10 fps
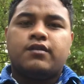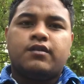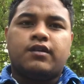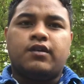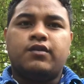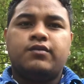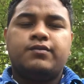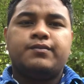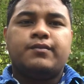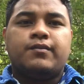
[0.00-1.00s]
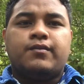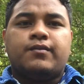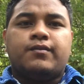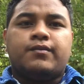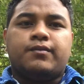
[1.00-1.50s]
Hello,
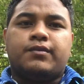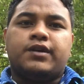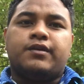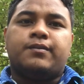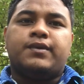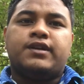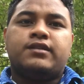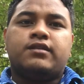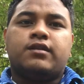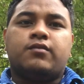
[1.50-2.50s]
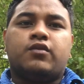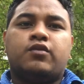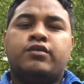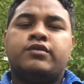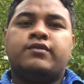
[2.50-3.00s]
my part. I'm
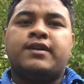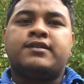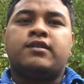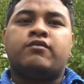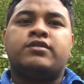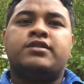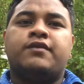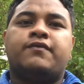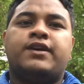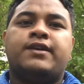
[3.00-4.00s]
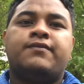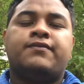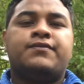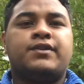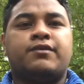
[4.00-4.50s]
going to answer question 5.
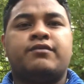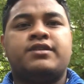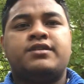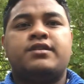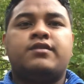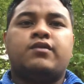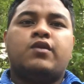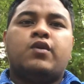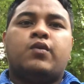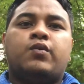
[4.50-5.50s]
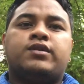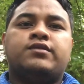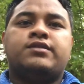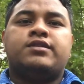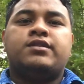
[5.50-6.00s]
The question: what you
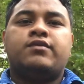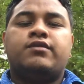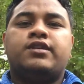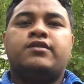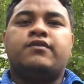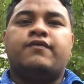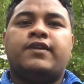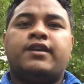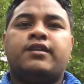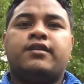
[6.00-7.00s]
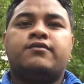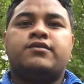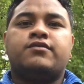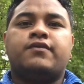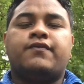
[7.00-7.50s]
still need to find out
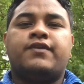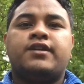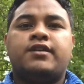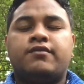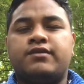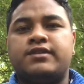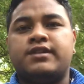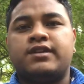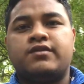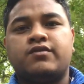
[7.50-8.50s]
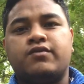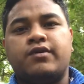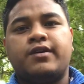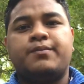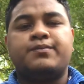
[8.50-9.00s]
through further research to
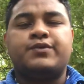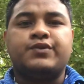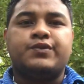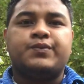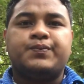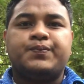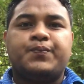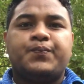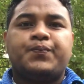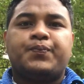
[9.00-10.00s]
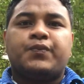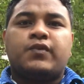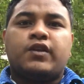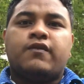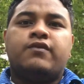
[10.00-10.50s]
help you
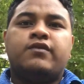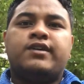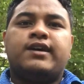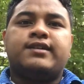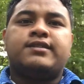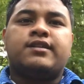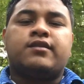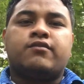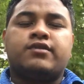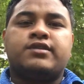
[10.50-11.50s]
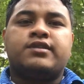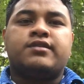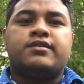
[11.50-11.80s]
fully answer the question.